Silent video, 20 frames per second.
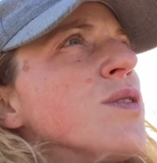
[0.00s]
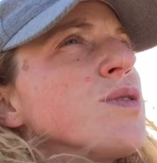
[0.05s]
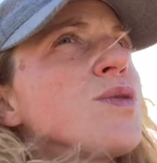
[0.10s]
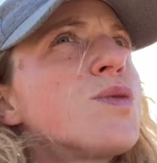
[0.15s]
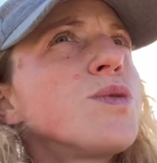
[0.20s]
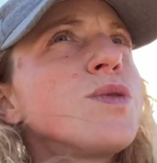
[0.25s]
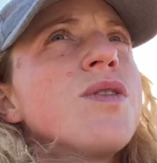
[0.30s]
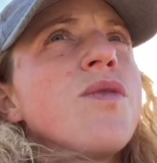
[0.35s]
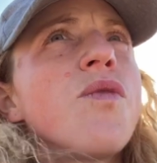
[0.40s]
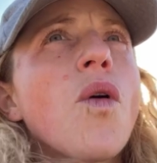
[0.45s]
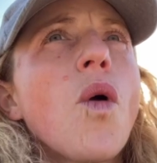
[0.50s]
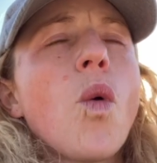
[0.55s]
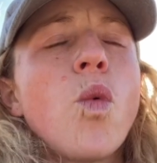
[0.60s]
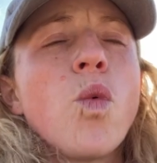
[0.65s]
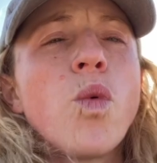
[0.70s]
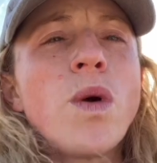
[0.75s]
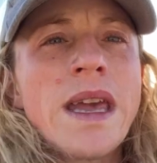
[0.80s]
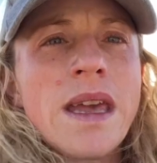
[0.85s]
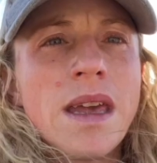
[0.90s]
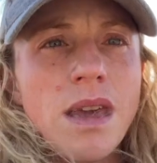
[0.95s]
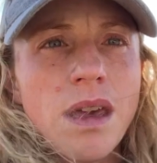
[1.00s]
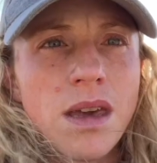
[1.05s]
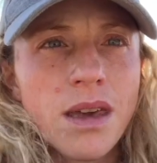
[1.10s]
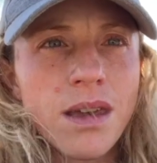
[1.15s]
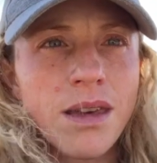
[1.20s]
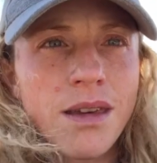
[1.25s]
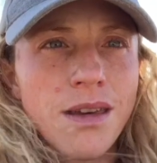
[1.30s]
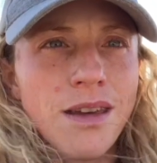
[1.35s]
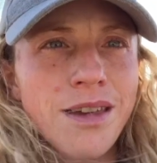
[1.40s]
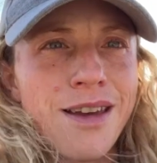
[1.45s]
sort of weak
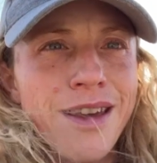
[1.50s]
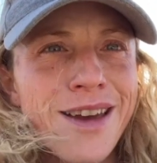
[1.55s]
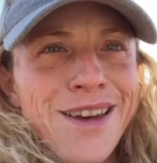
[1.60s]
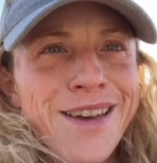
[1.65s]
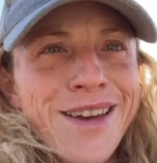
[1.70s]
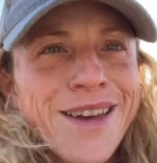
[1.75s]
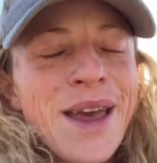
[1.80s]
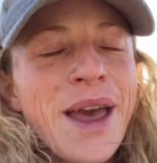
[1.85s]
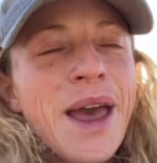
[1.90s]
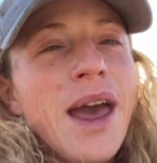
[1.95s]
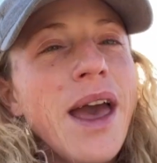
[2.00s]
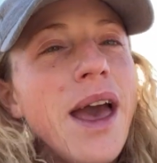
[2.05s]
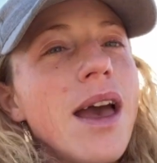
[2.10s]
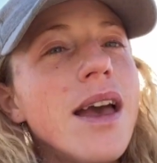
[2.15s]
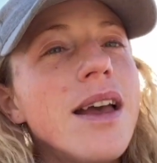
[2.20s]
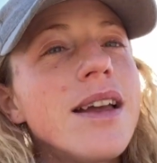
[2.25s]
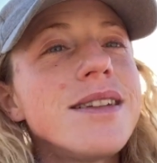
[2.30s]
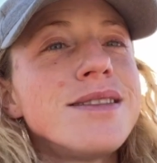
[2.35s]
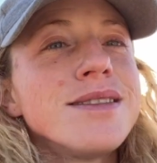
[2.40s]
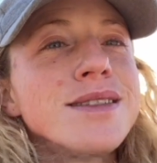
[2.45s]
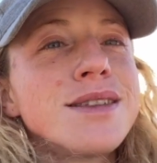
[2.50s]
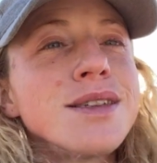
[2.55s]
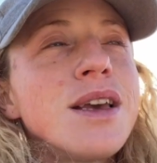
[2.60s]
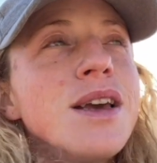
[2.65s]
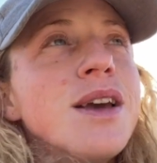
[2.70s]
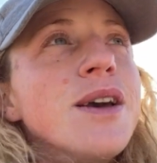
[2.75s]
and